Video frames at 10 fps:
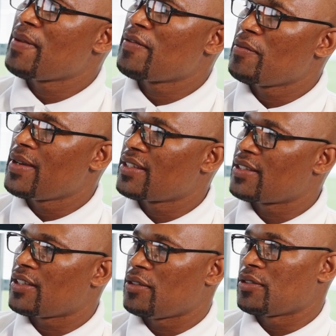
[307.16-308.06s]

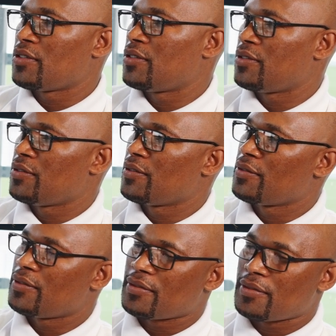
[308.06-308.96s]
performance, it was
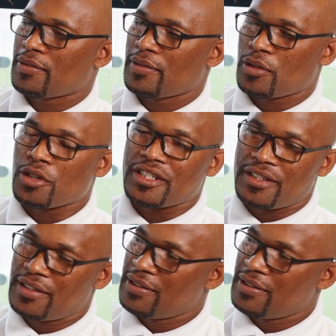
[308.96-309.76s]
good.